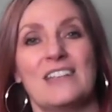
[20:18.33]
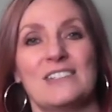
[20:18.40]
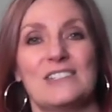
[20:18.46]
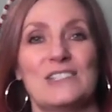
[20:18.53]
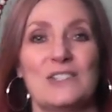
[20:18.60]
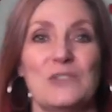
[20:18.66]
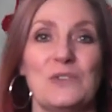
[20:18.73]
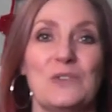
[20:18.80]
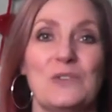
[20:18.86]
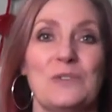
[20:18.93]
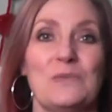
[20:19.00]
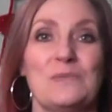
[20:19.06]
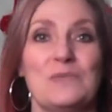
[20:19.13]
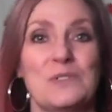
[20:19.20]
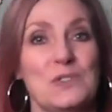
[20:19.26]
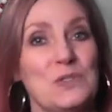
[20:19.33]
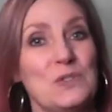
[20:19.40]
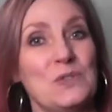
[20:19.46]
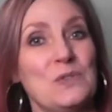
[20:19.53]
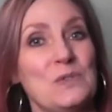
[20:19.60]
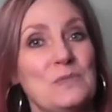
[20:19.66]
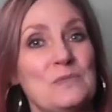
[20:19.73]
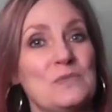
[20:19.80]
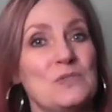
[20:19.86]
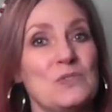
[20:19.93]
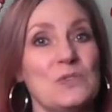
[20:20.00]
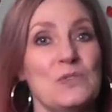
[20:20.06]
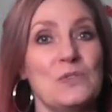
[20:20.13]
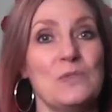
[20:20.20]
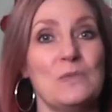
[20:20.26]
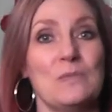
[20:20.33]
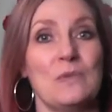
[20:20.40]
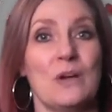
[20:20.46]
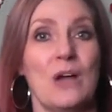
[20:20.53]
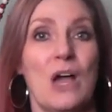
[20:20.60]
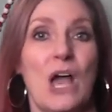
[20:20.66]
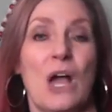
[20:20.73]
Zoom, zoom, zoom.